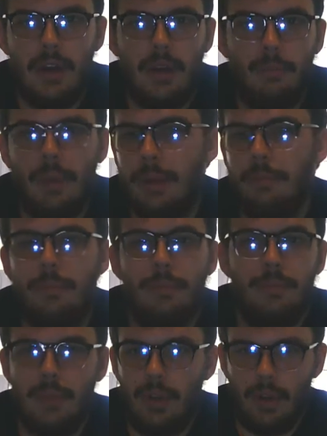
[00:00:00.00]
my,
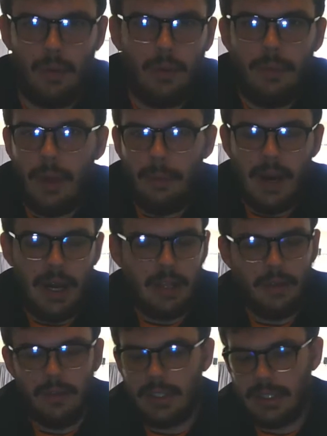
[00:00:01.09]
you know, what my body
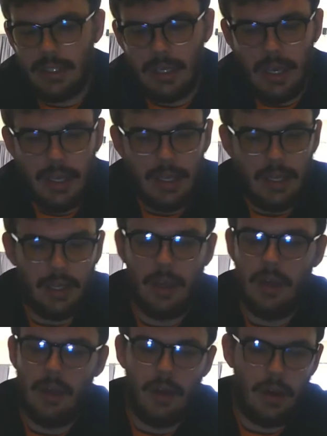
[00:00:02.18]
looks like and
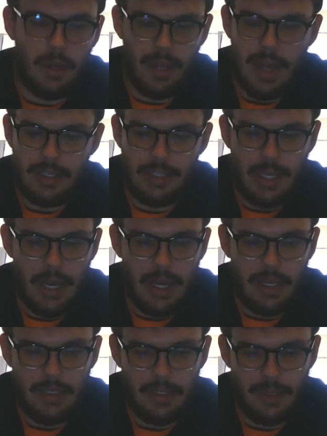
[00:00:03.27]
all that
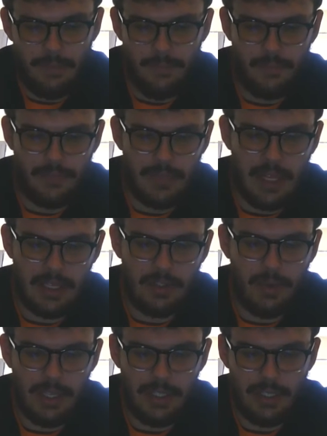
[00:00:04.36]
jazz. Next
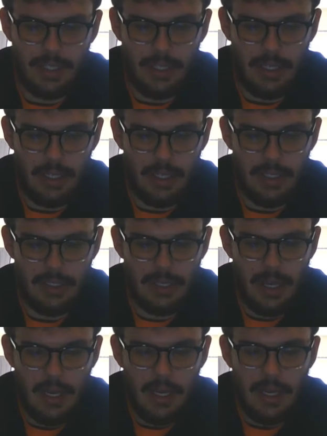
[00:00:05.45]
question is,
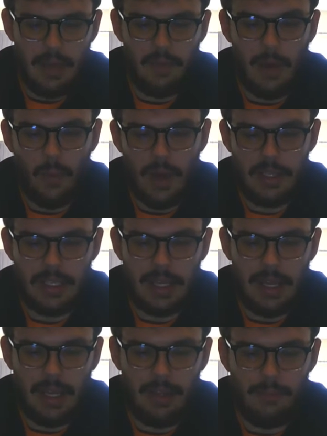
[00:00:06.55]
if I want to
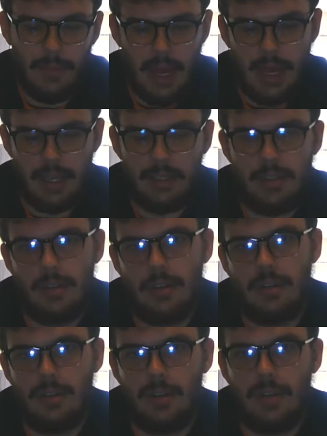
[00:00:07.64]
gain mass,
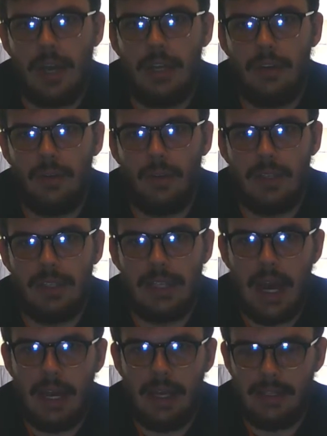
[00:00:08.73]
should I do this
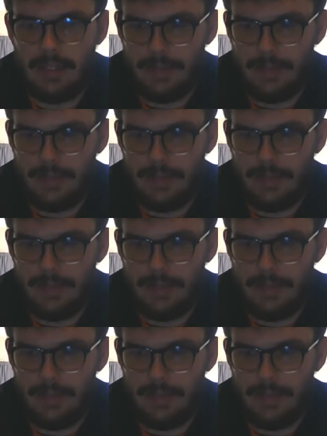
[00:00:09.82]
diet?